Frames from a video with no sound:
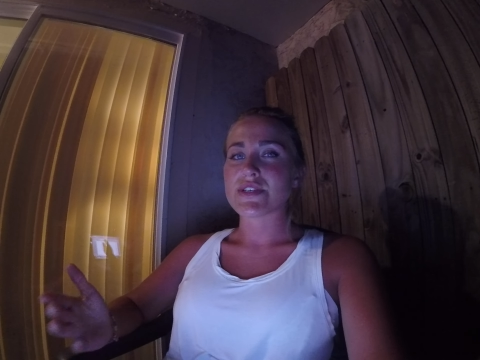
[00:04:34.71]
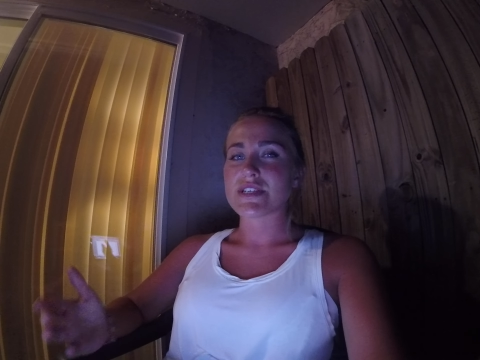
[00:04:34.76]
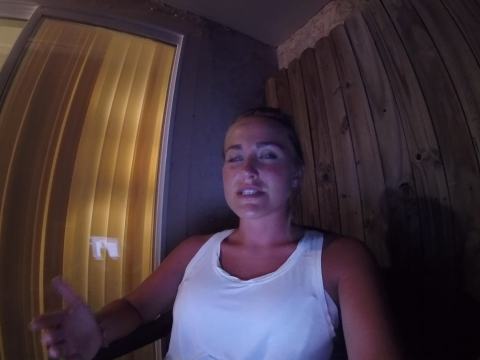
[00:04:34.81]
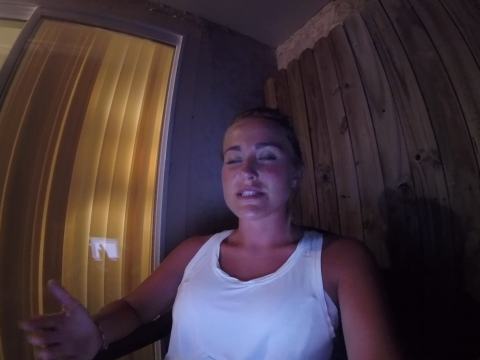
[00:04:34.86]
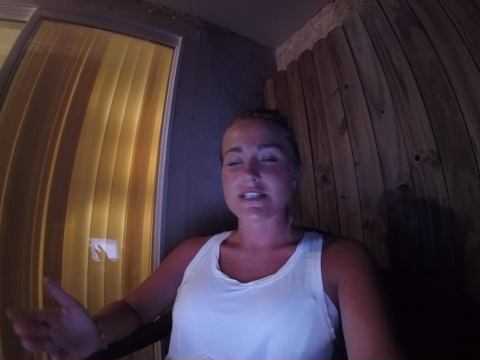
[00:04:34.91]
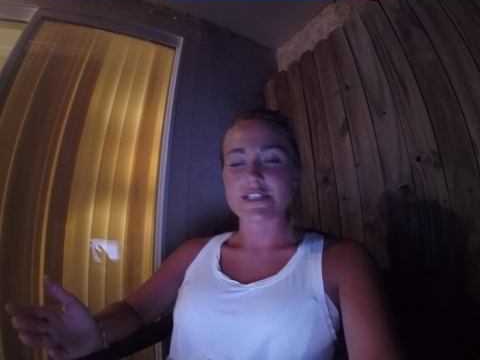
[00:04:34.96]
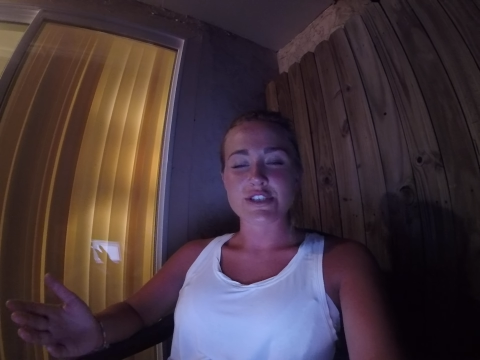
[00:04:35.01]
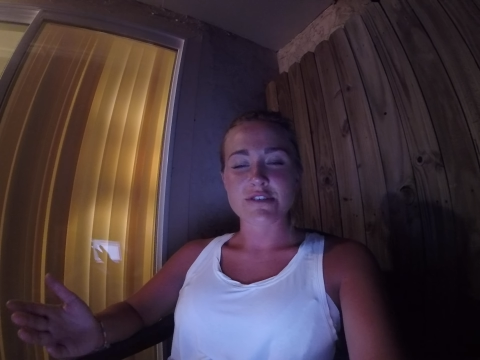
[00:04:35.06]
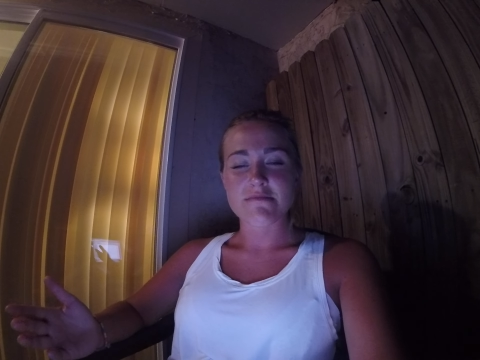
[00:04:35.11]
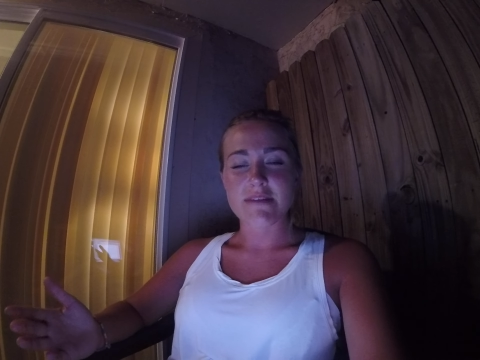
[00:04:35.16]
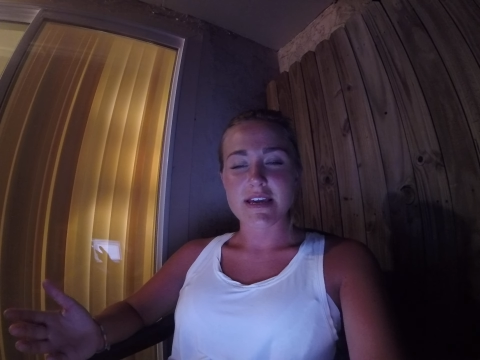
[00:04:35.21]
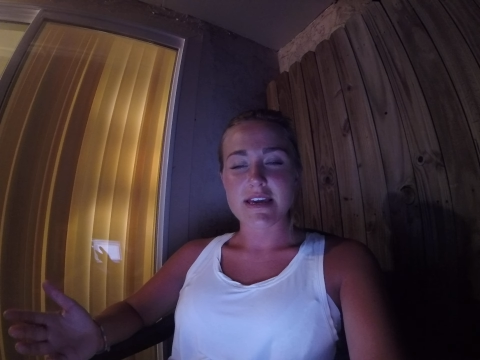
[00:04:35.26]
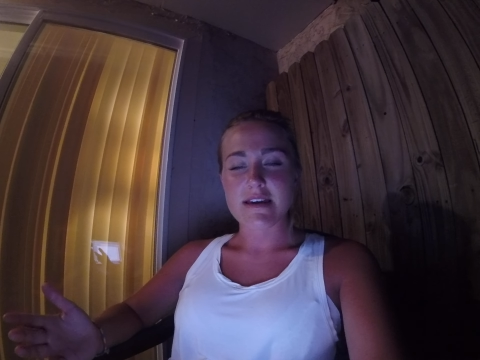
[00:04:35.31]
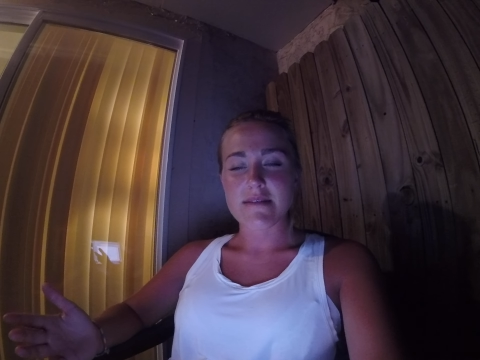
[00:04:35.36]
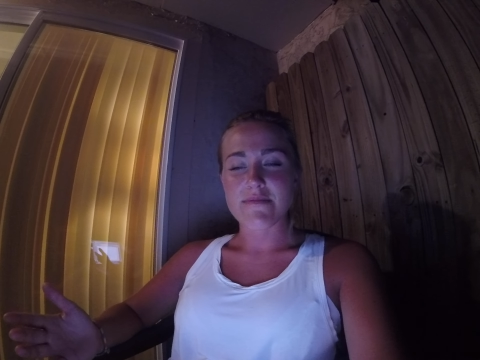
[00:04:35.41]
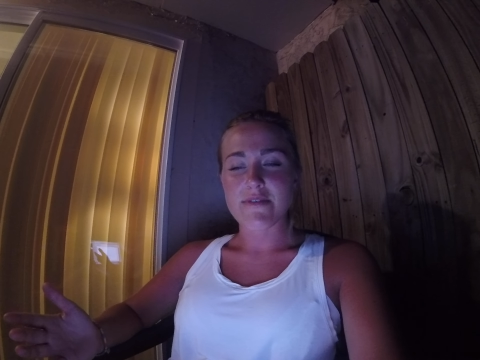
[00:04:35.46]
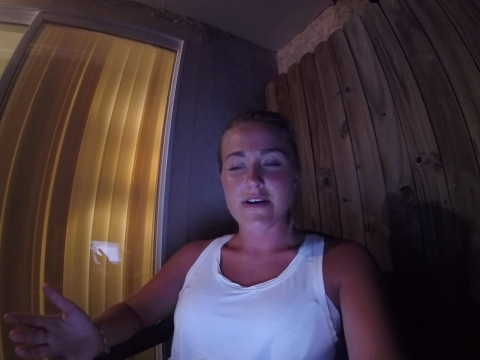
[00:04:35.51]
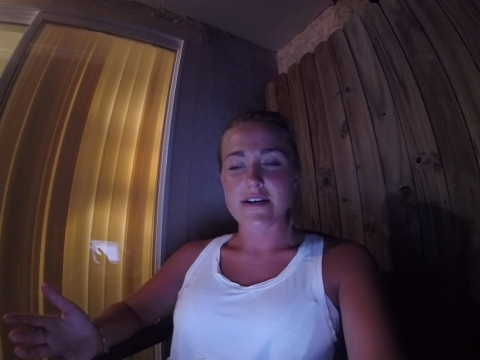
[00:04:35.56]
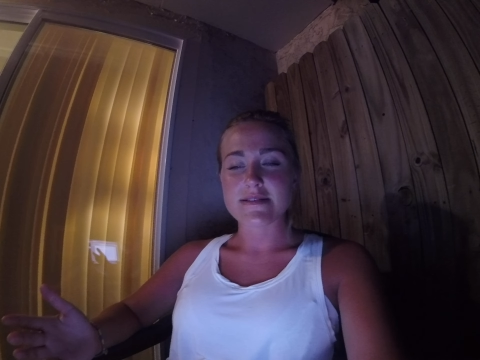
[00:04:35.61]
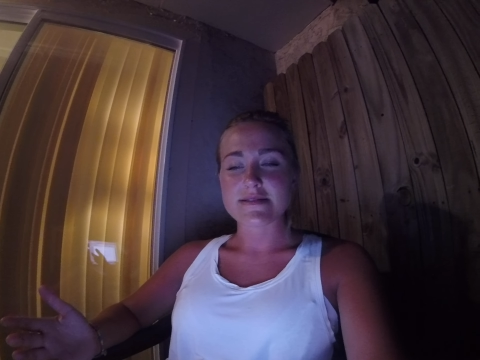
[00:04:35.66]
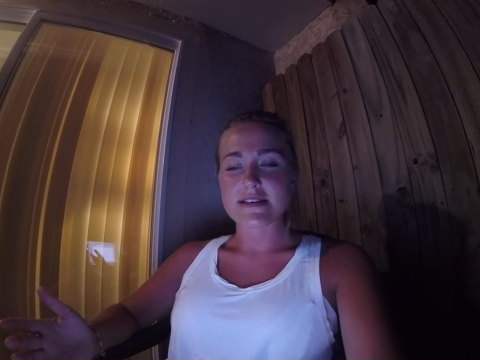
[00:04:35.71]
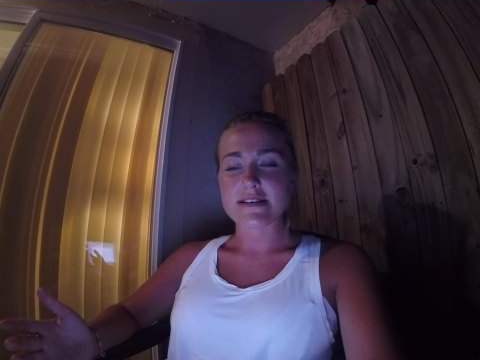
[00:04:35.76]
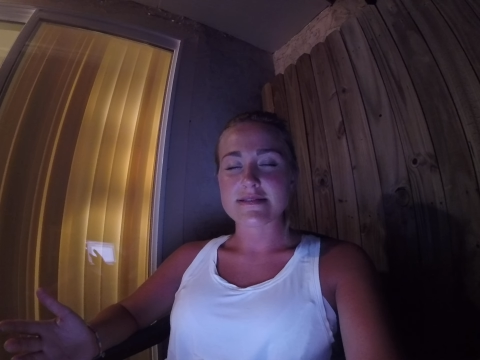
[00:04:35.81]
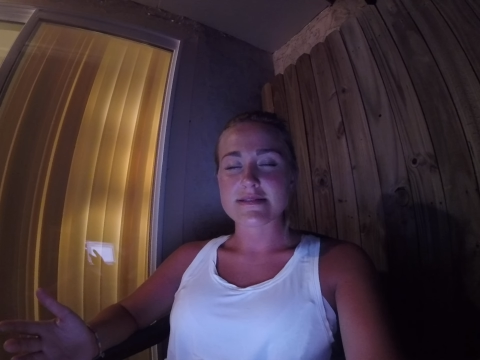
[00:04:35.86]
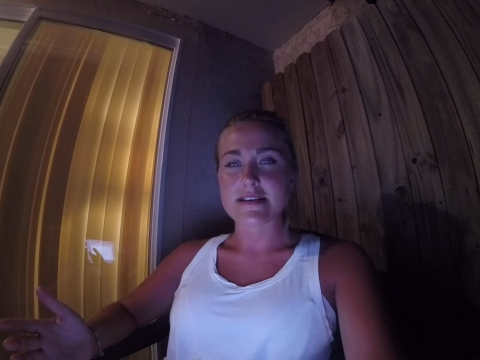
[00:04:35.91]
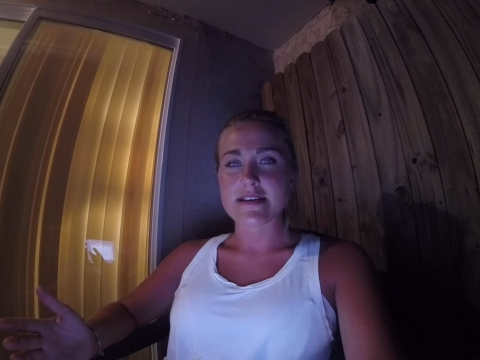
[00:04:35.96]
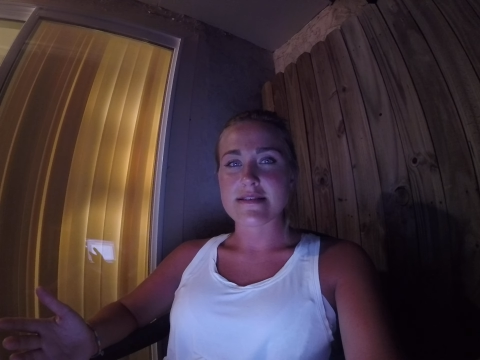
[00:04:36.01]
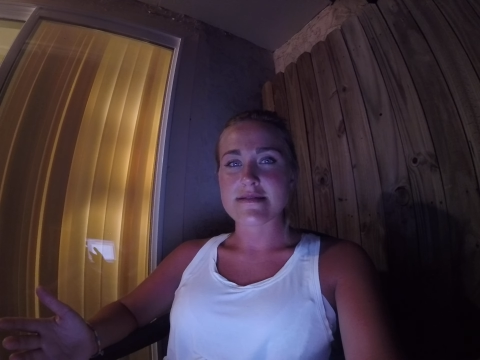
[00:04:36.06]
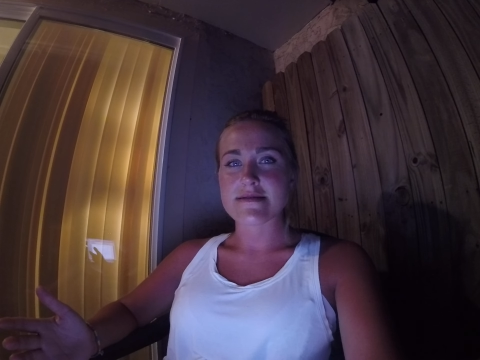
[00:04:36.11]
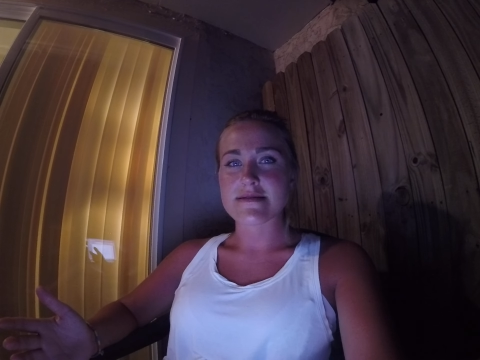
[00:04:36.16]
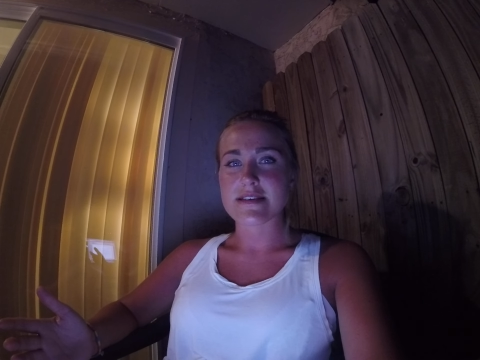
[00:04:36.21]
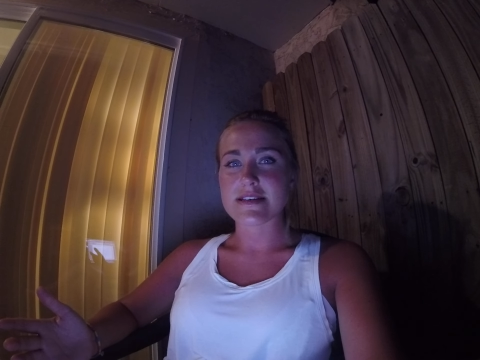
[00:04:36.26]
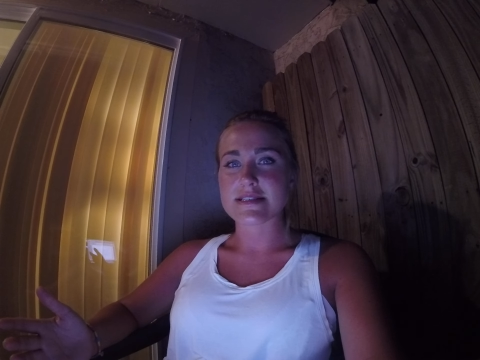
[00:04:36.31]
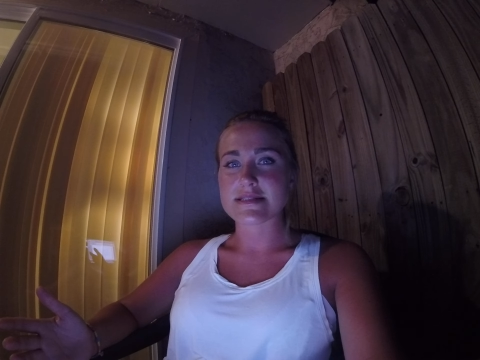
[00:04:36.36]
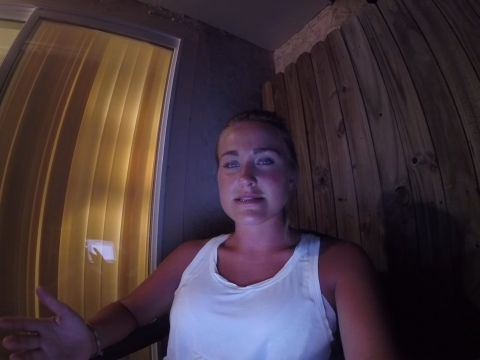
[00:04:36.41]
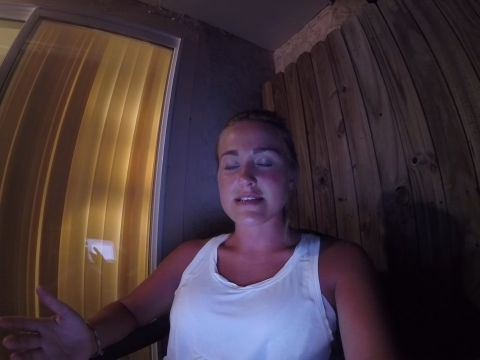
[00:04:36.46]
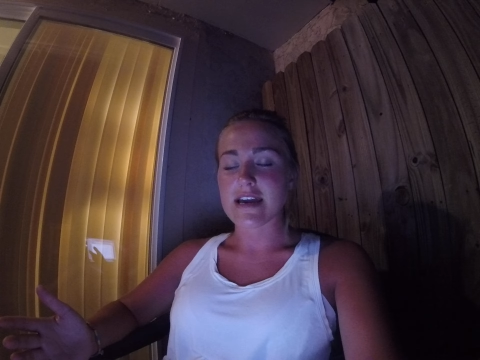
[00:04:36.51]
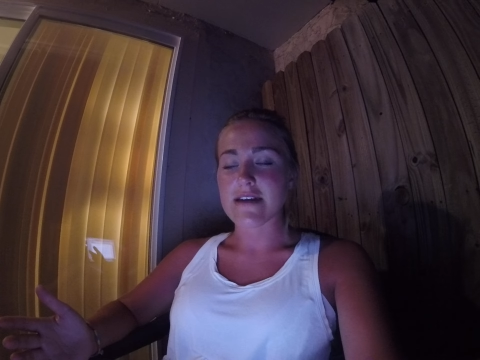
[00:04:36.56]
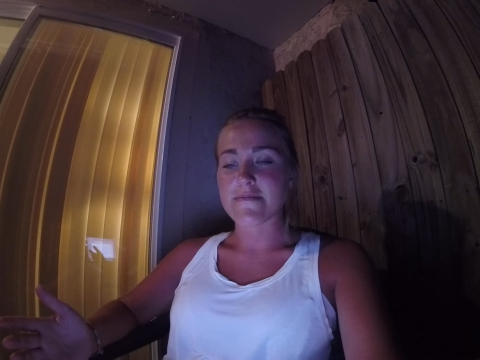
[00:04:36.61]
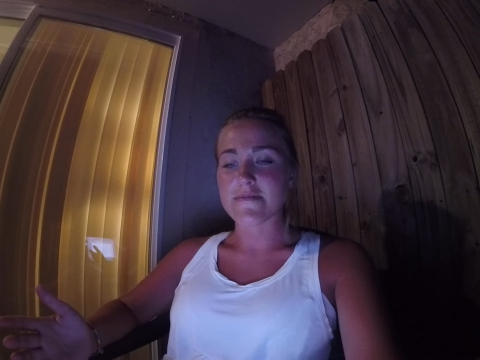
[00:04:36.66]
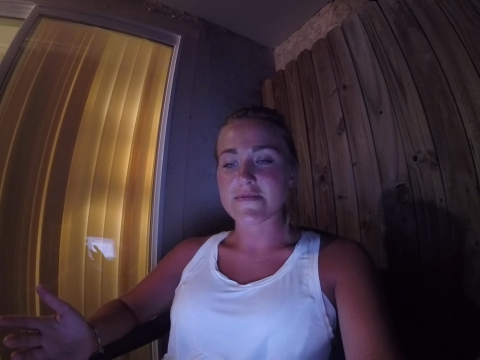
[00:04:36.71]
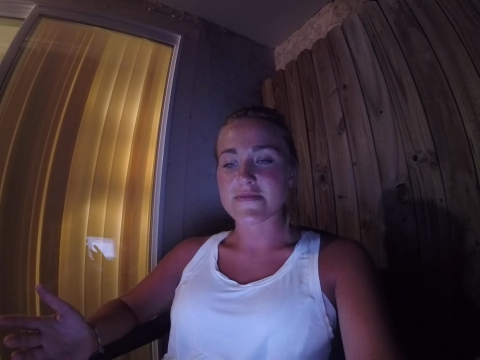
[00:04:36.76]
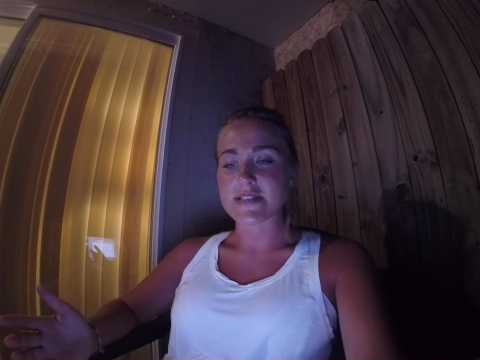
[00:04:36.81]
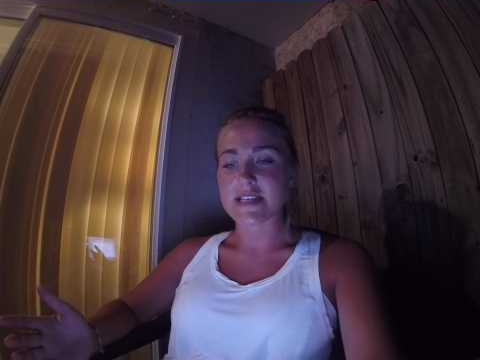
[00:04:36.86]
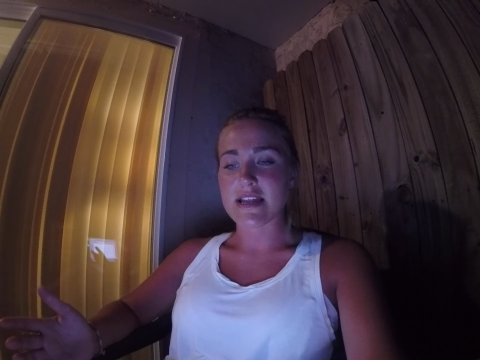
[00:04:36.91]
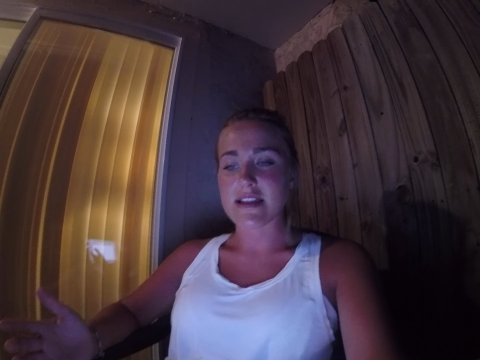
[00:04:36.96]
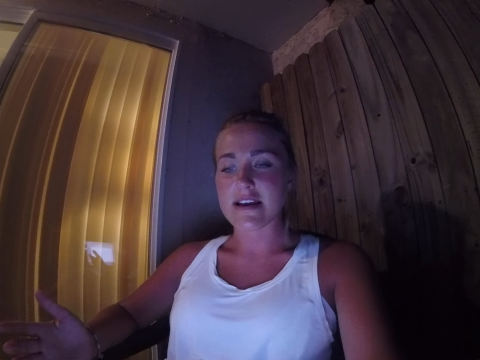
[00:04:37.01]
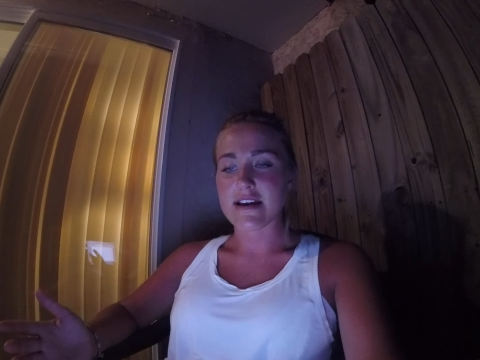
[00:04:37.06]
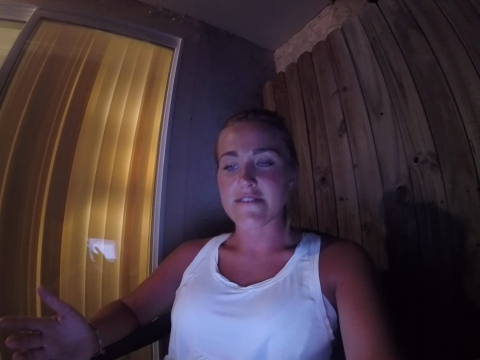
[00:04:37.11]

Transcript: decision-making process in this type of setting,